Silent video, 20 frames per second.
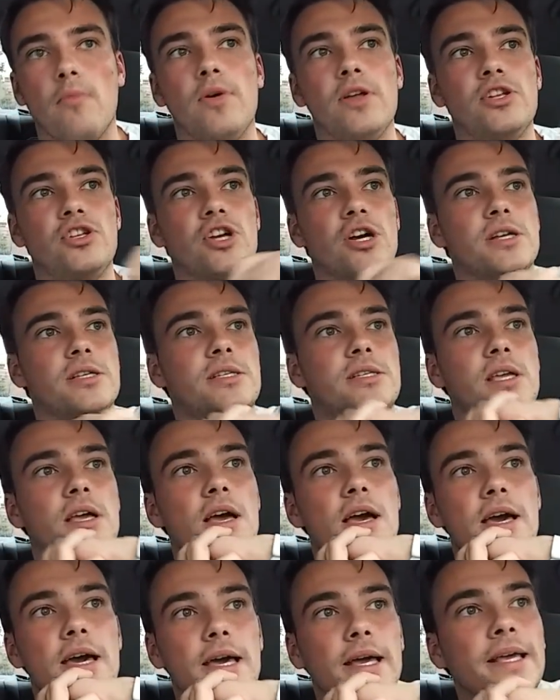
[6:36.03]
We just
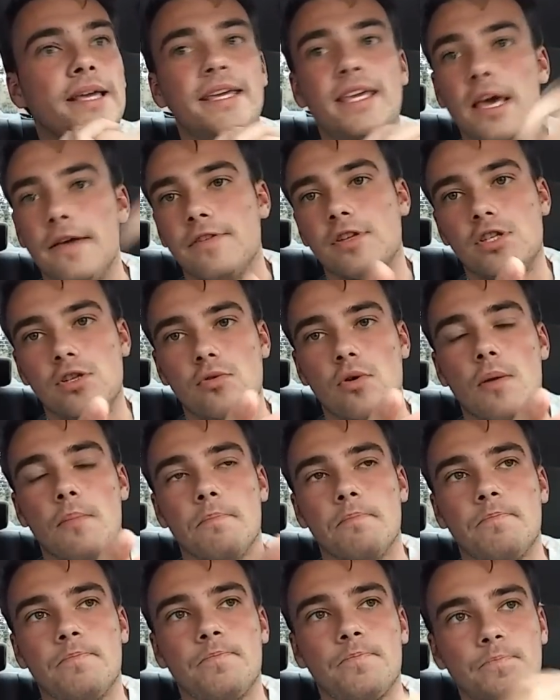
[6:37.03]
give it to
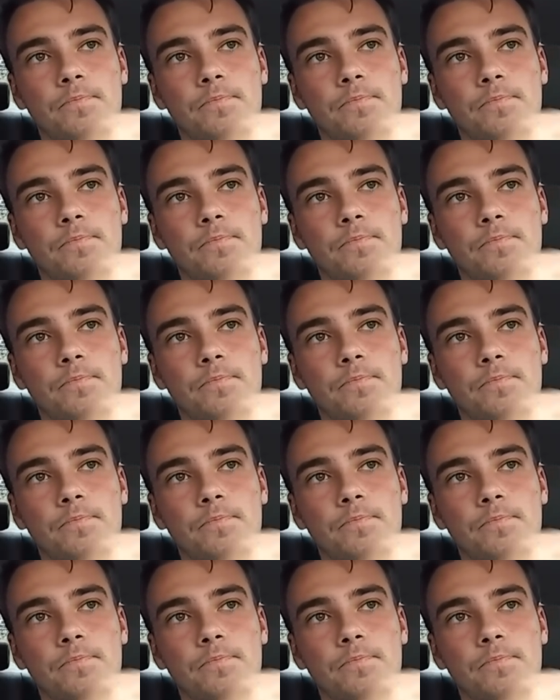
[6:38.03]
them.